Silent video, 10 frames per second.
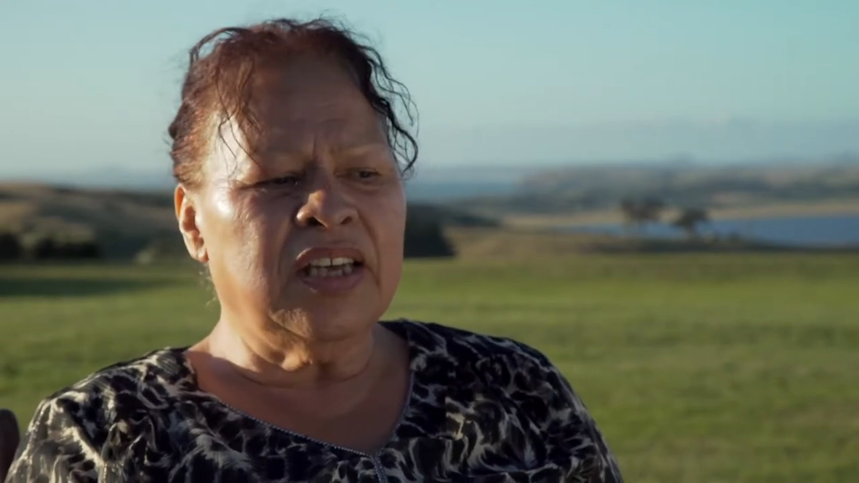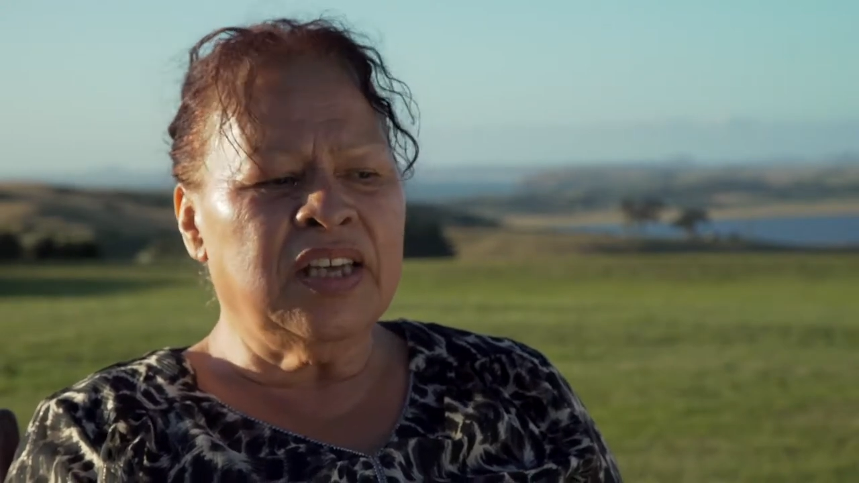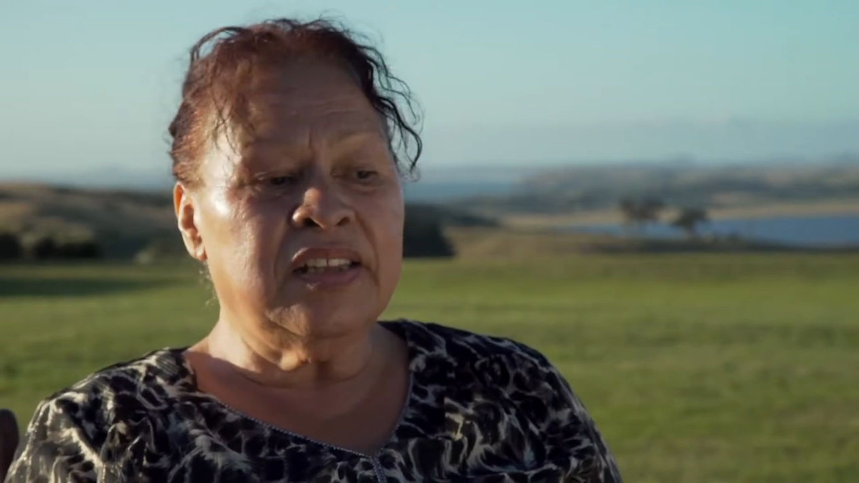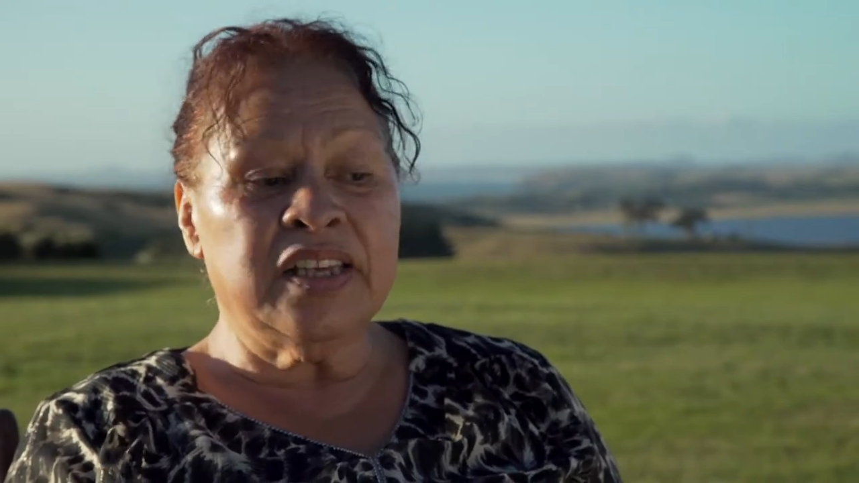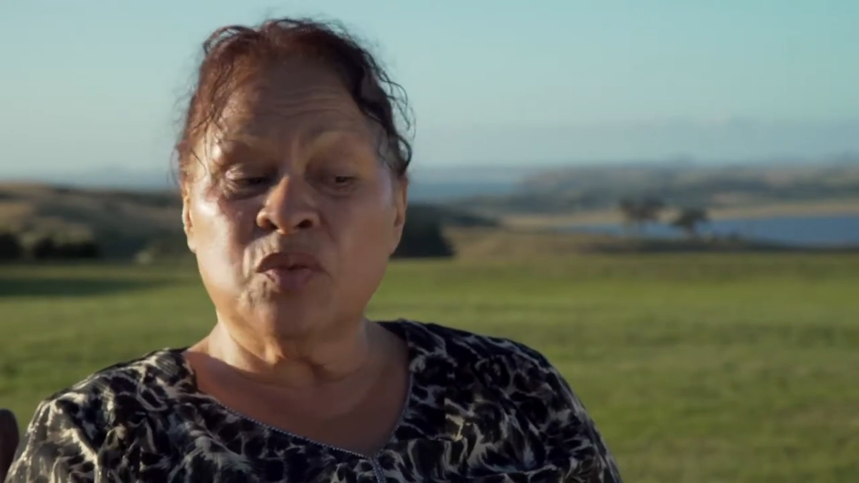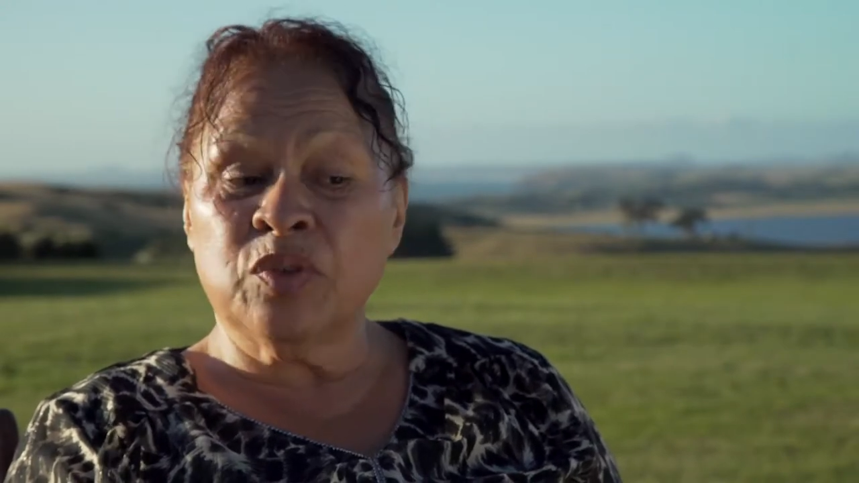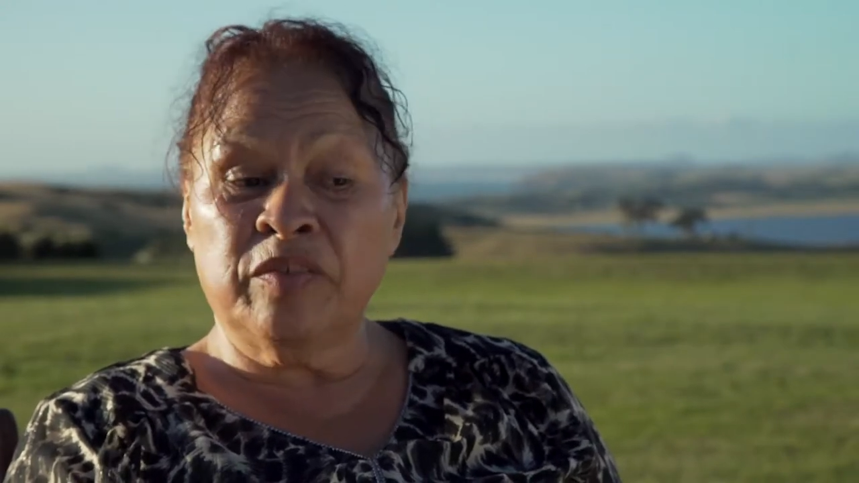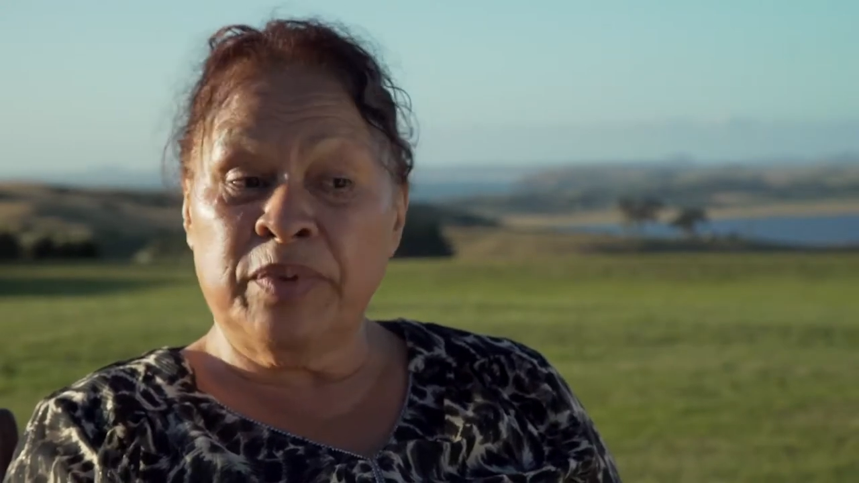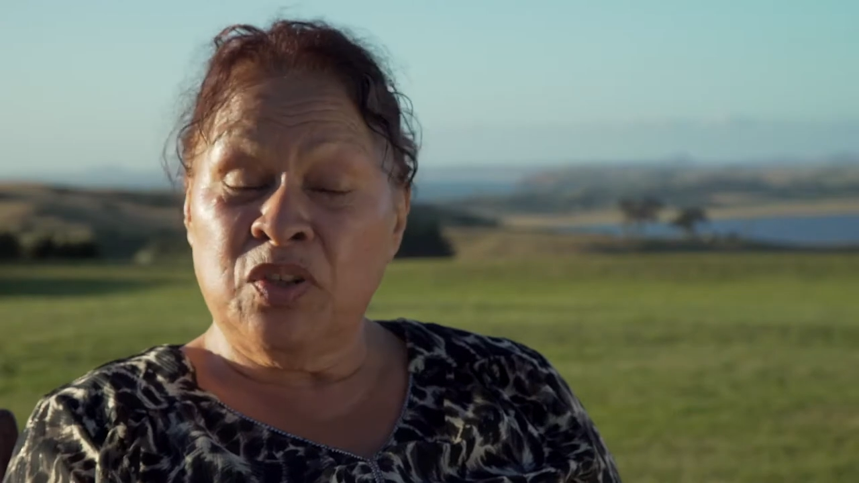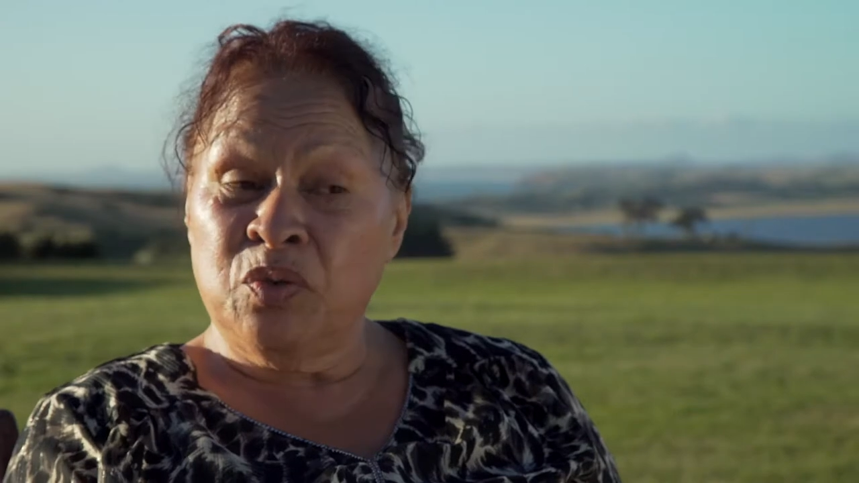and that's what
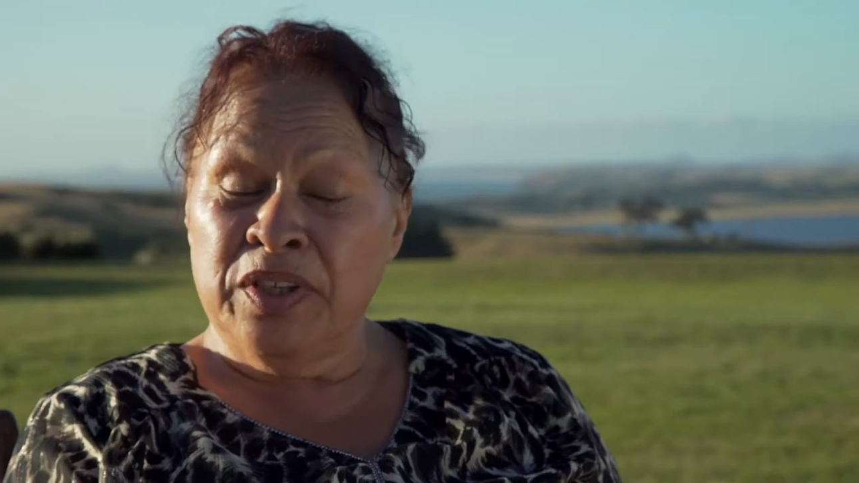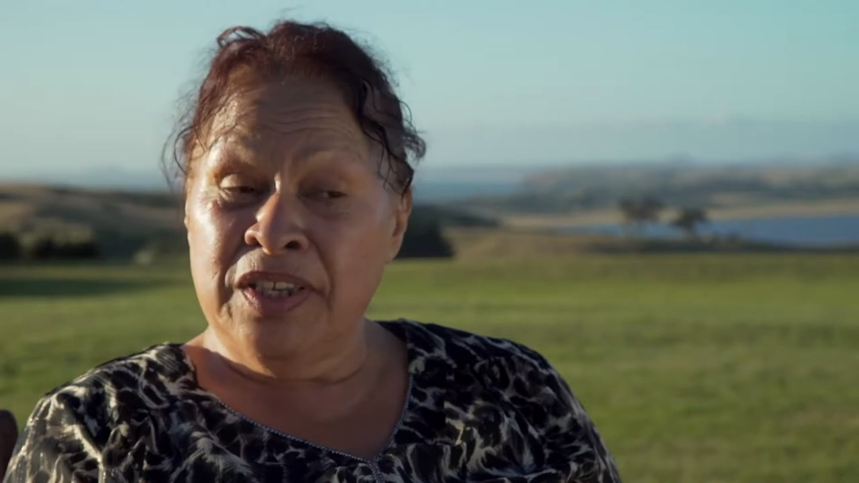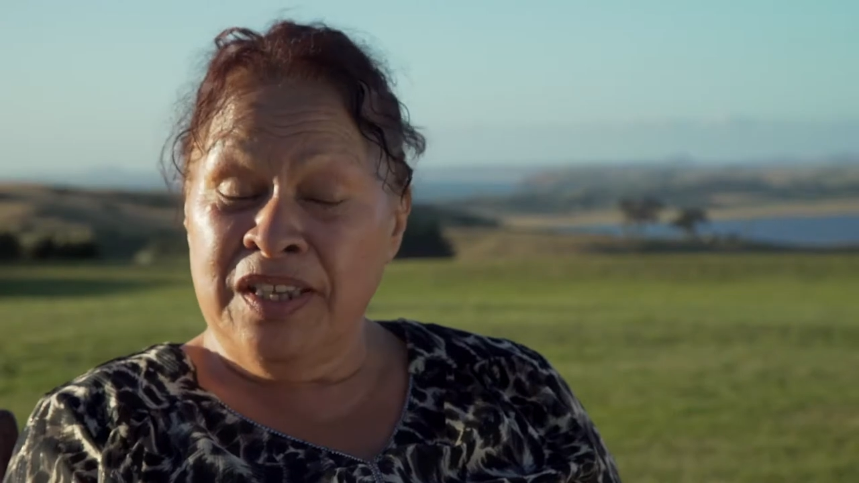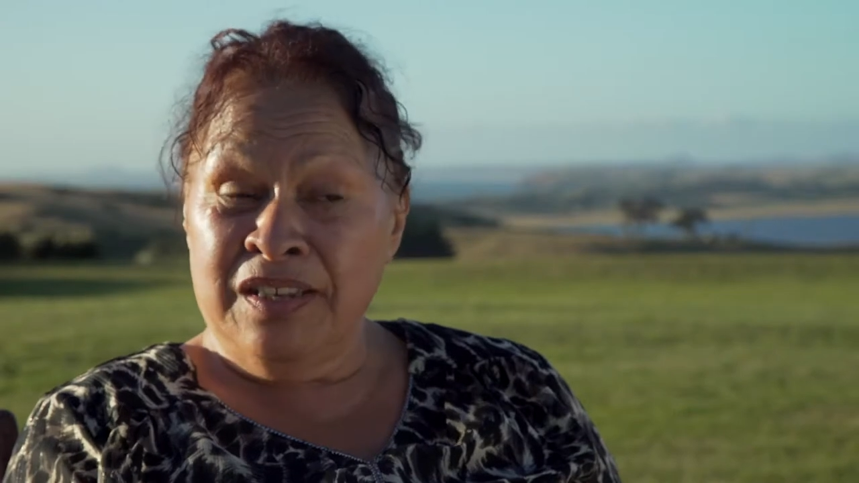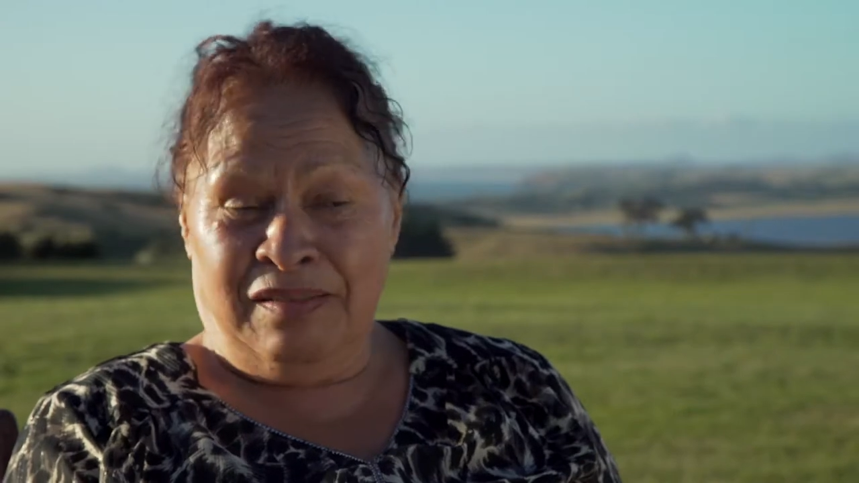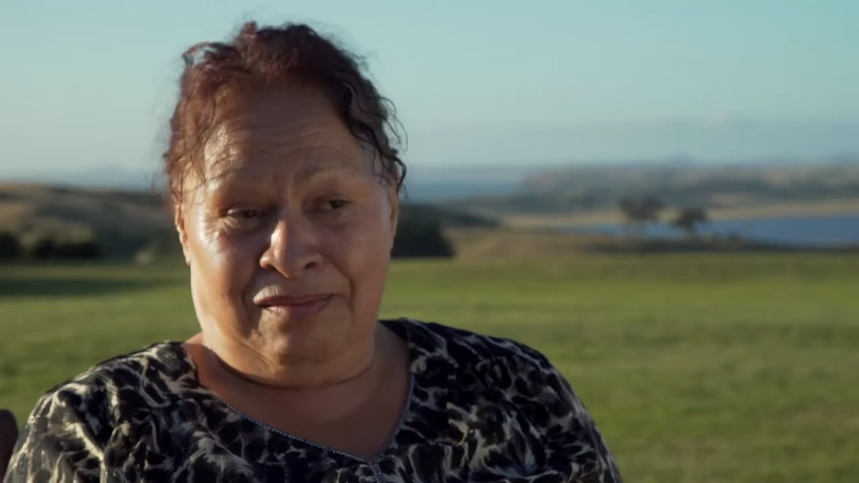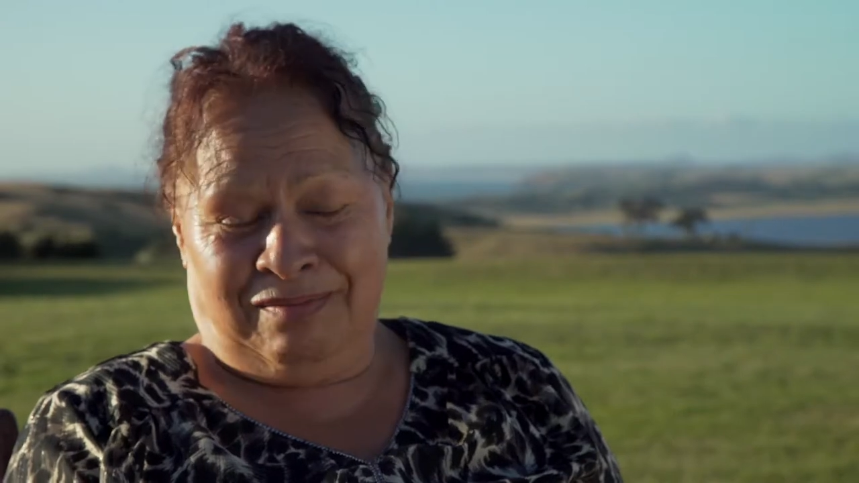I've been doing here.